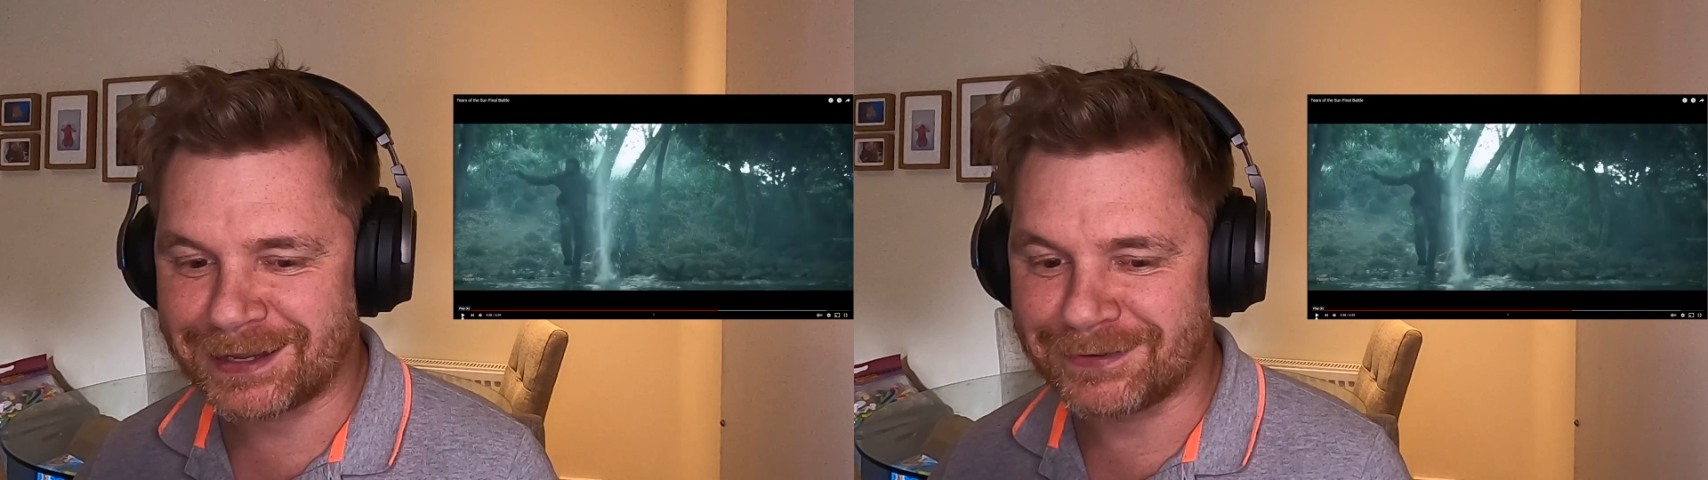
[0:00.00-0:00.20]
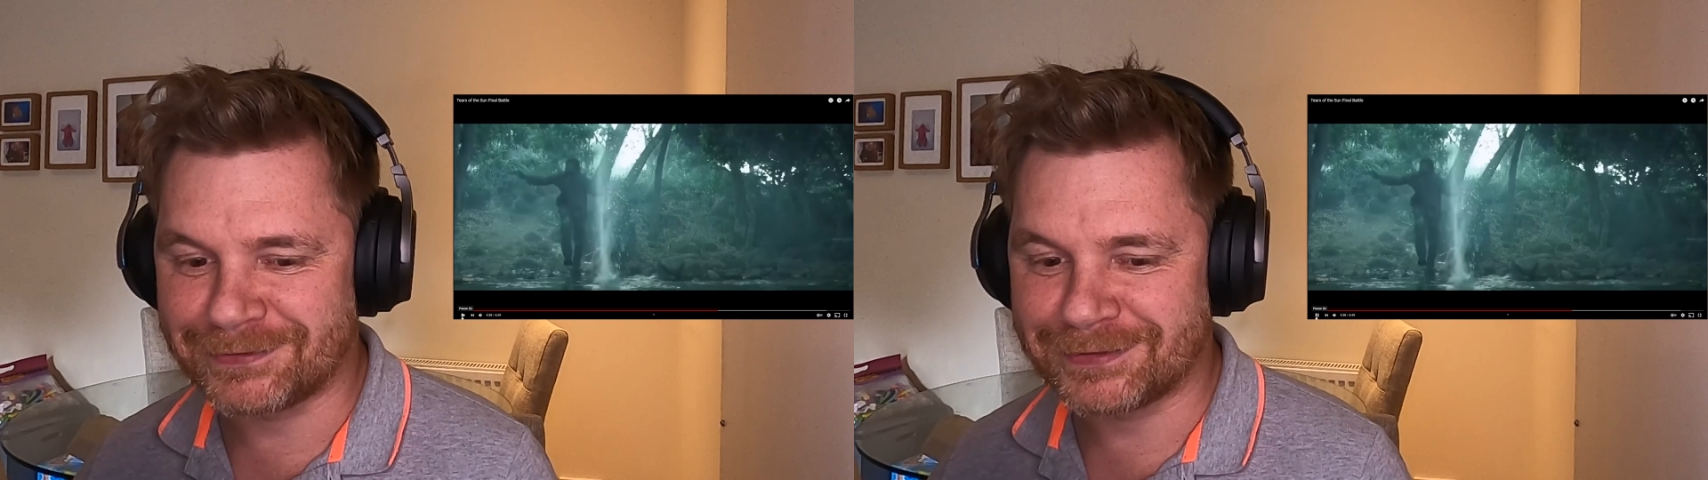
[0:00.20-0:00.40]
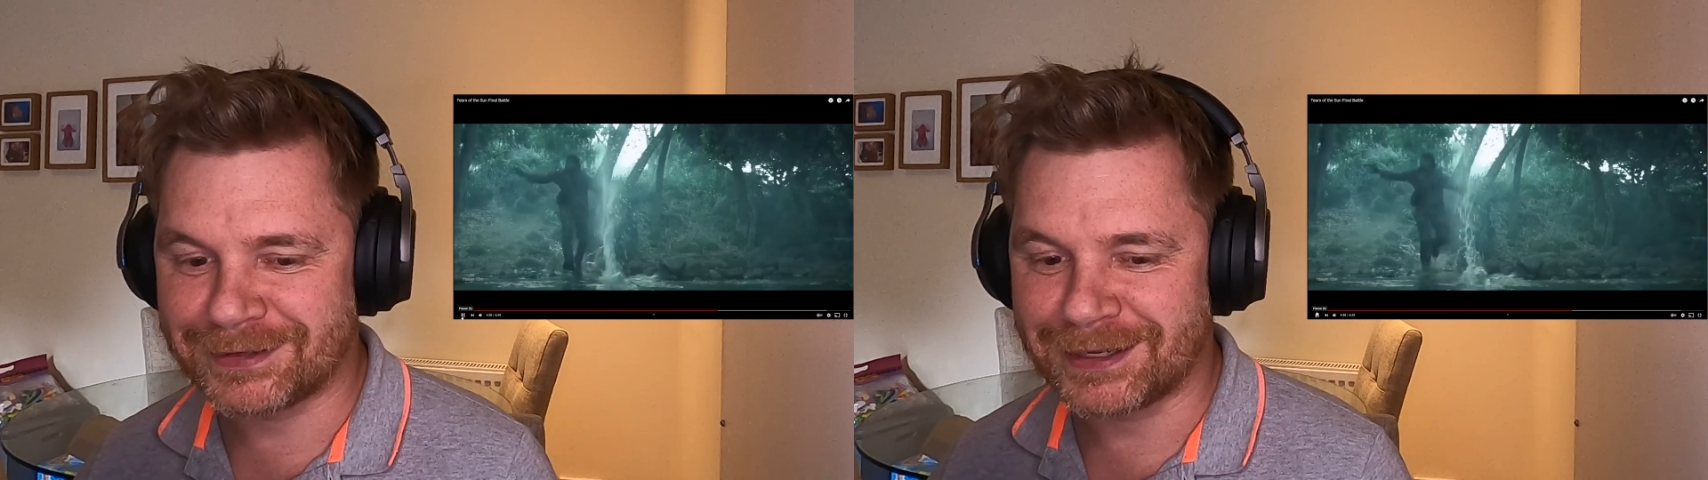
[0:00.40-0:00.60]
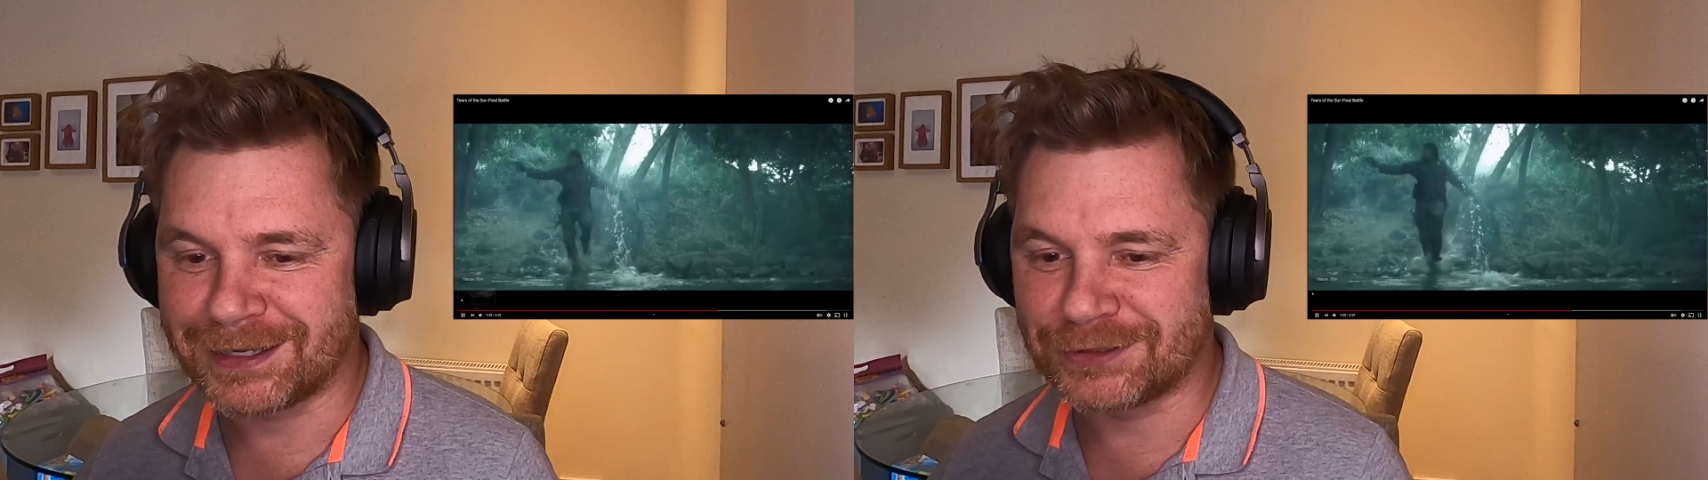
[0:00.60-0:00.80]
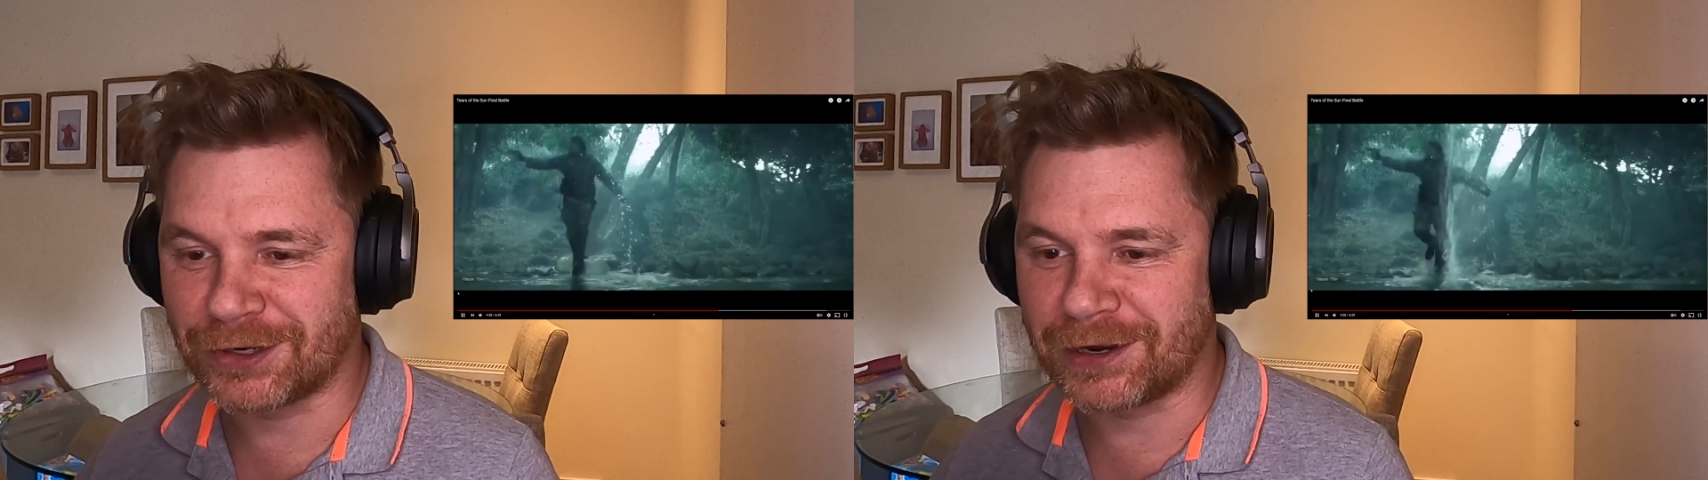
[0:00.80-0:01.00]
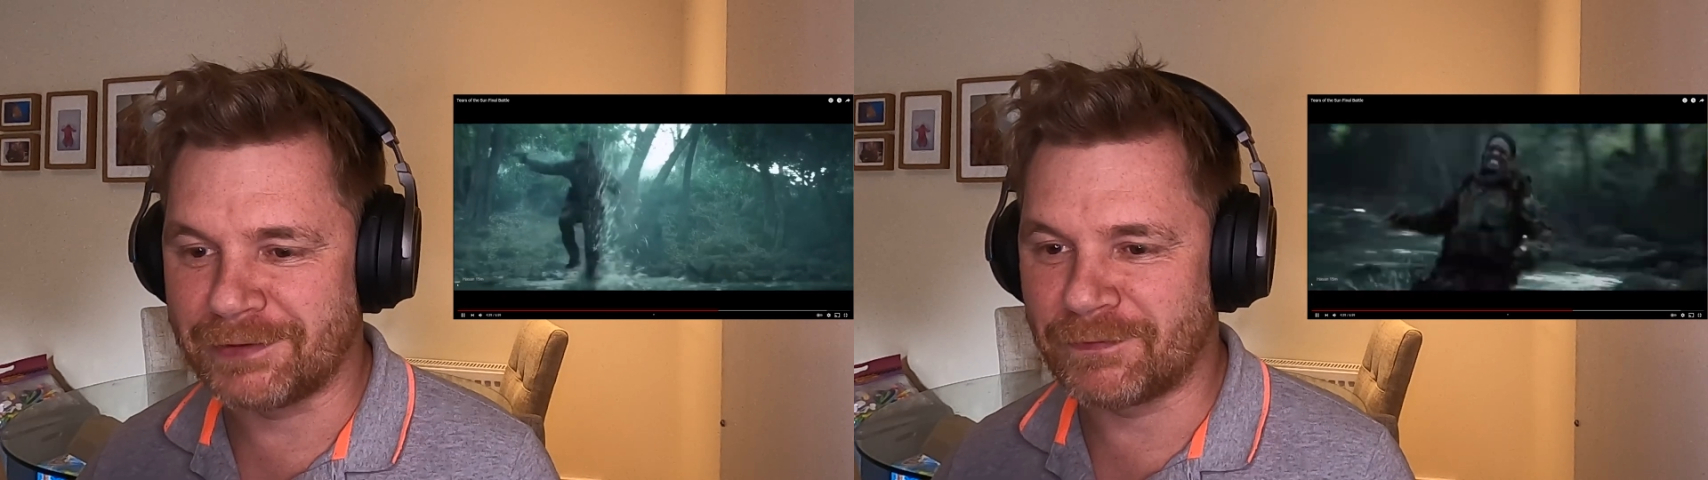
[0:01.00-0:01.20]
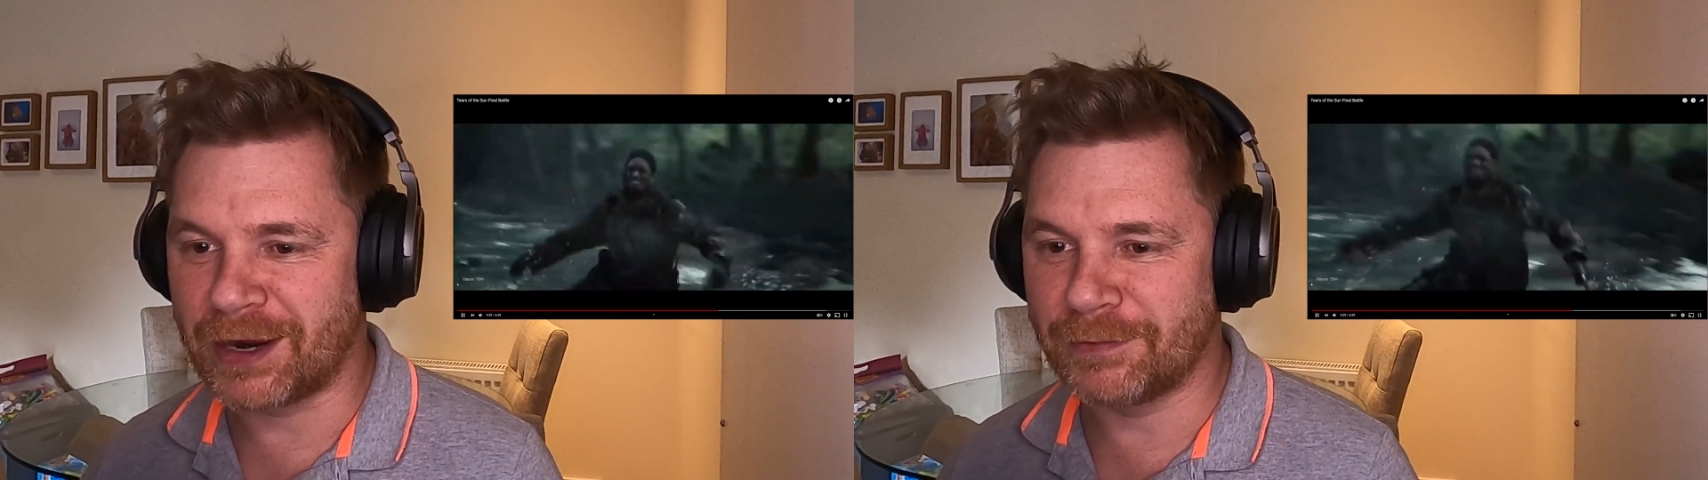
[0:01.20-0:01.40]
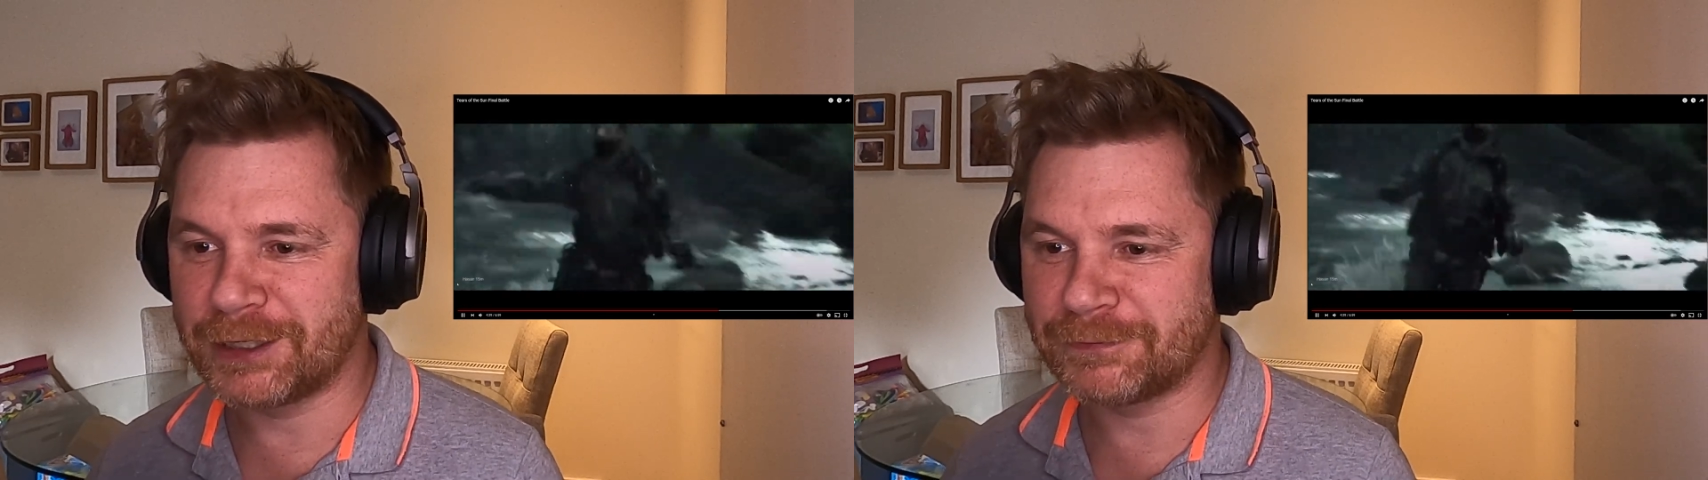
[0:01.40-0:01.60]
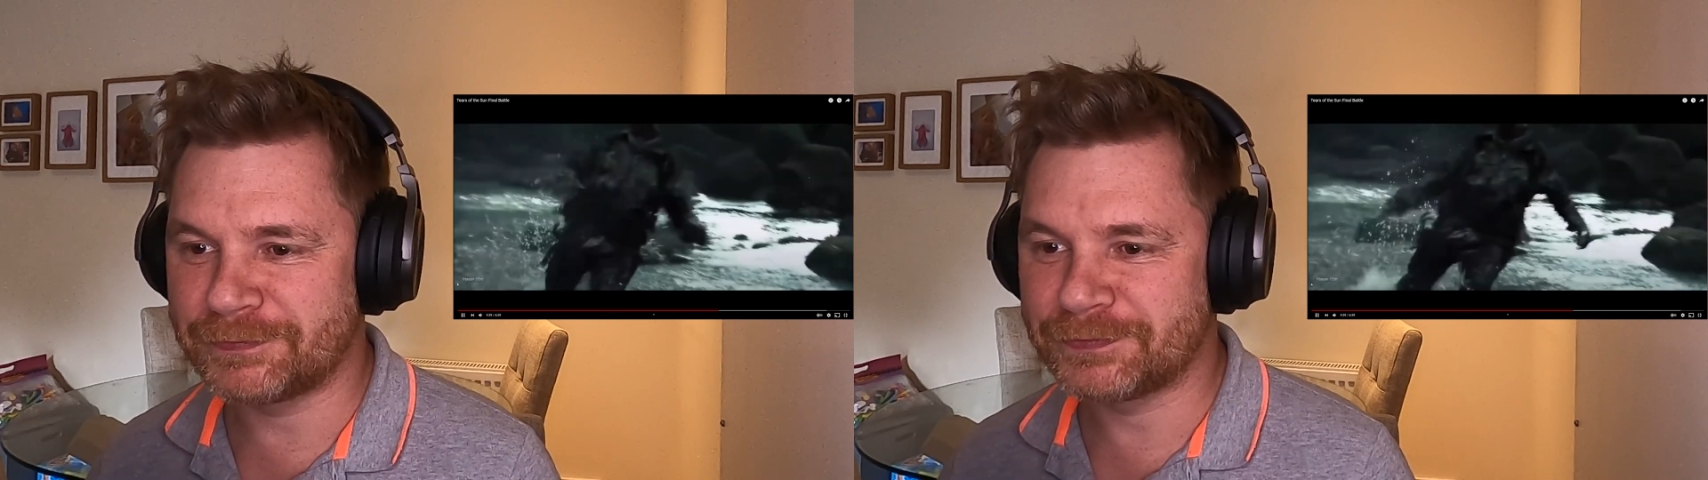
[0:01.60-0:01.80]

of jungle environment.